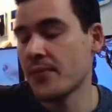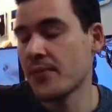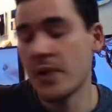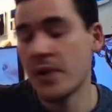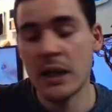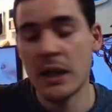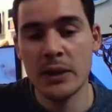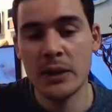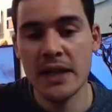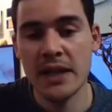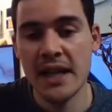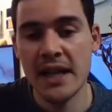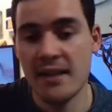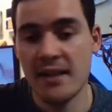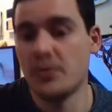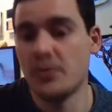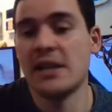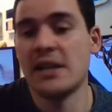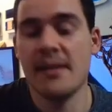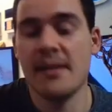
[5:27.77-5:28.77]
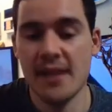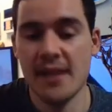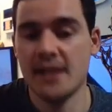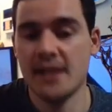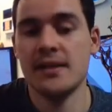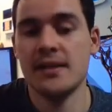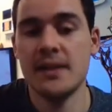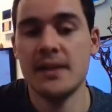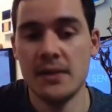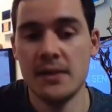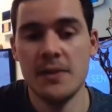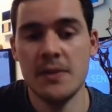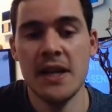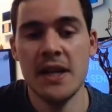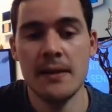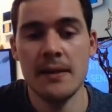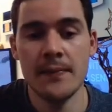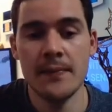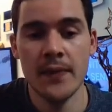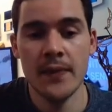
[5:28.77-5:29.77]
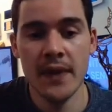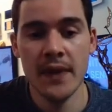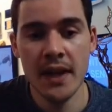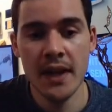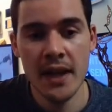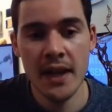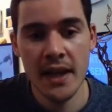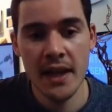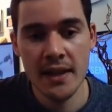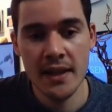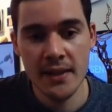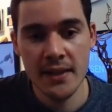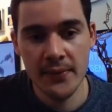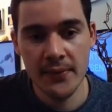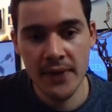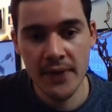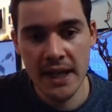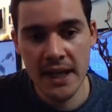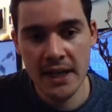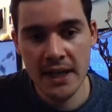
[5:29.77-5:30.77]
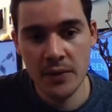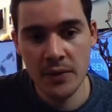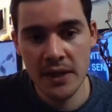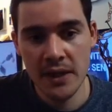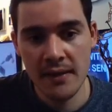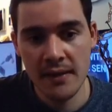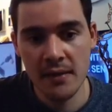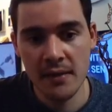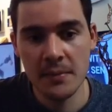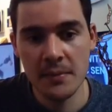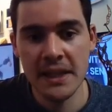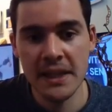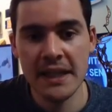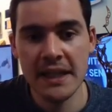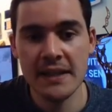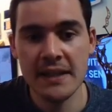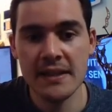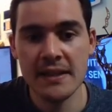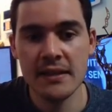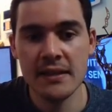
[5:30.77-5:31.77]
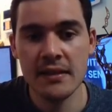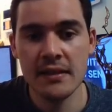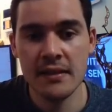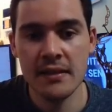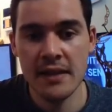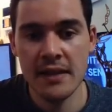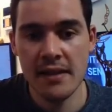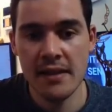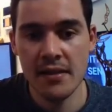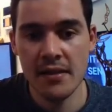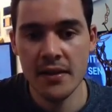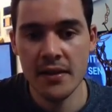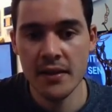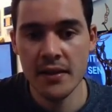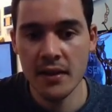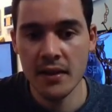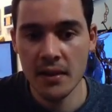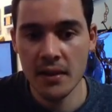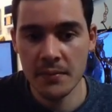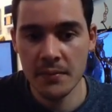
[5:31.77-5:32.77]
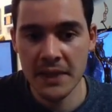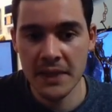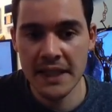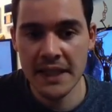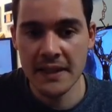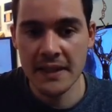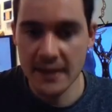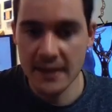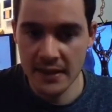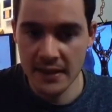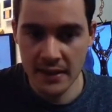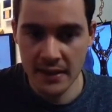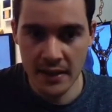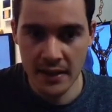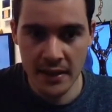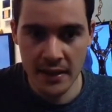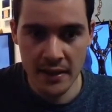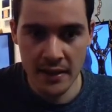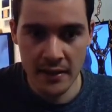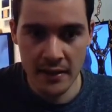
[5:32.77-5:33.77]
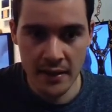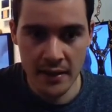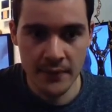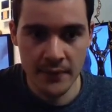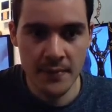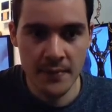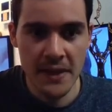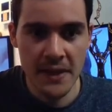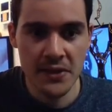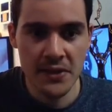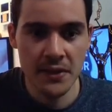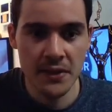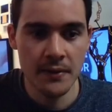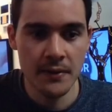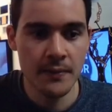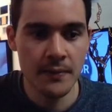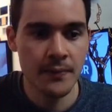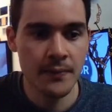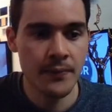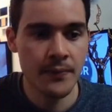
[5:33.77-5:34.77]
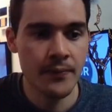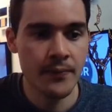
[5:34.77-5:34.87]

as frequently as we decide it to be, and then finally when it's complete, these are the complete information.